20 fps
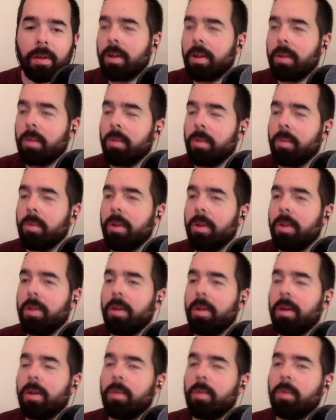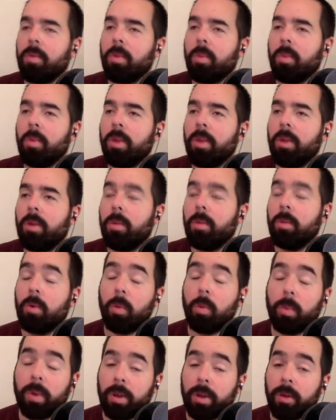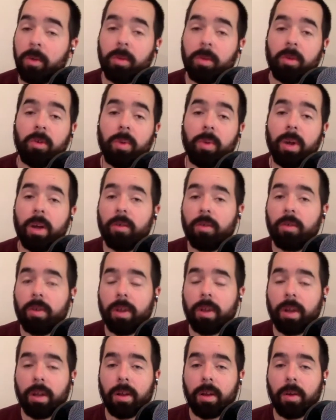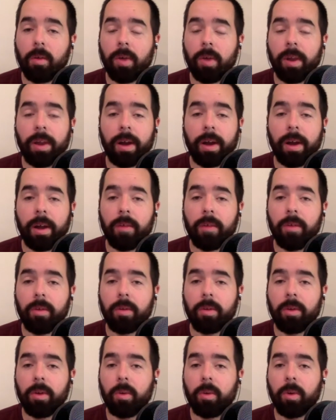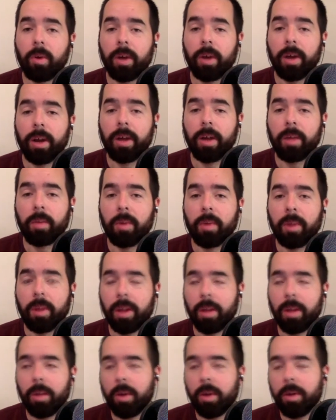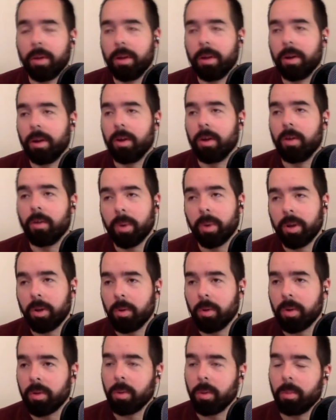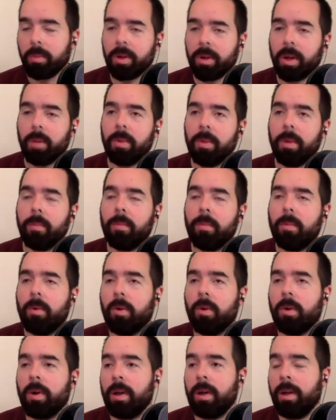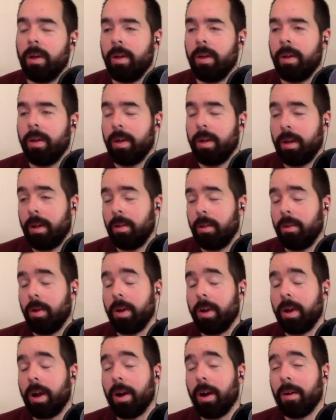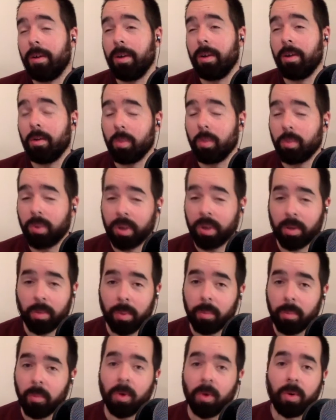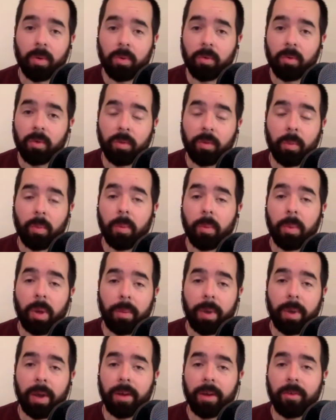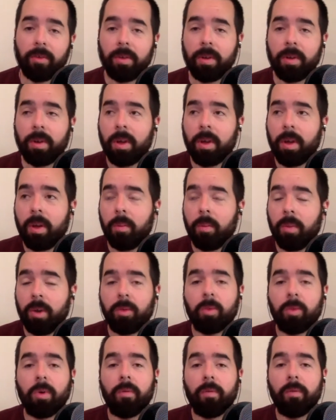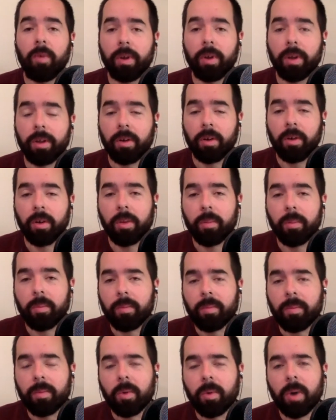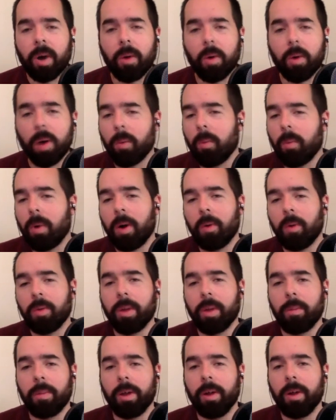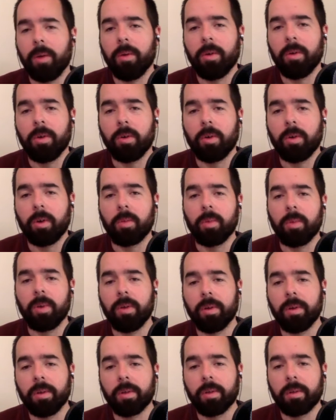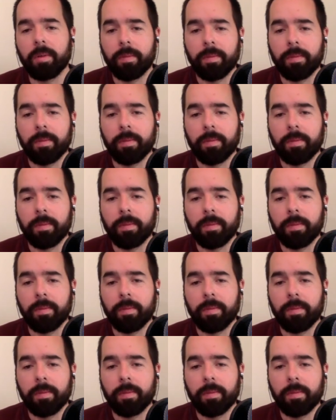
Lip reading: that comes to mind is, I suppose, somebody who'd be in your situation, that they're a radiologist that are working in a hospital, and they might think, I'd love to be doing something a bit more lighthearted or something that's a bit more driven by my passion. But I just don't find the time. So how has that played out in your experience?